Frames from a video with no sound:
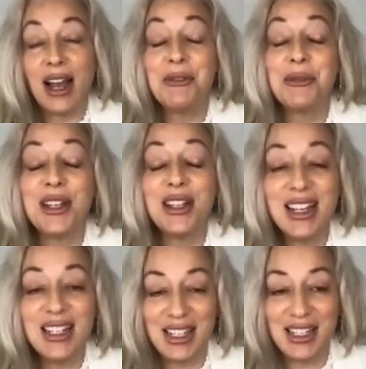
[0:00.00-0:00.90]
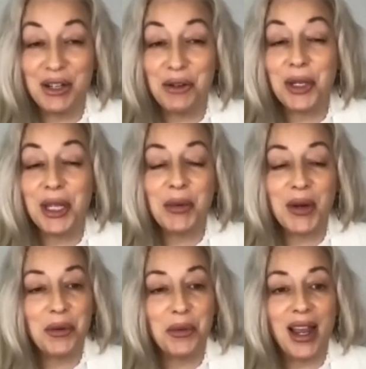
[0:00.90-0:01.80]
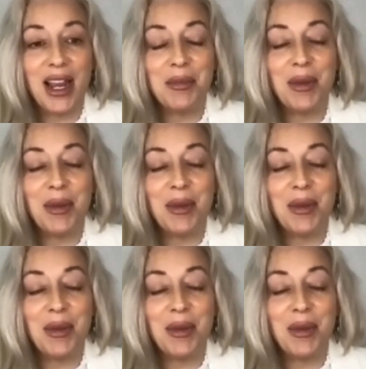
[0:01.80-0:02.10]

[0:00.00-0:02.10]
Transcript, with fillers: I realized this in a really weird way,